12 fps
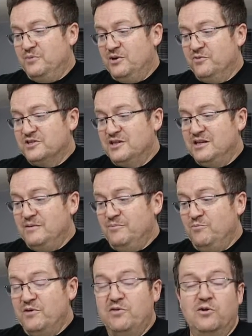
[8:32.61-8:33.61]
But obviously
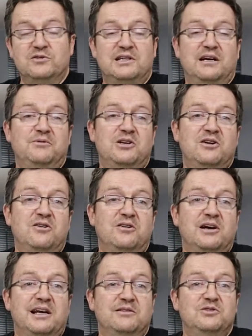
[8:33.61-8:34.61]
with lockdown you
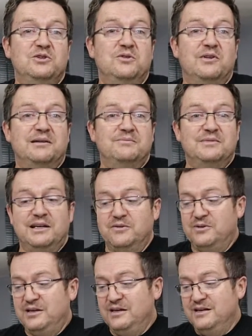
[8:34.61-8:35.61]
can't go out and do that.
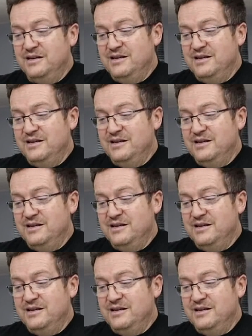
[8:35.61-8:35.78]
Now the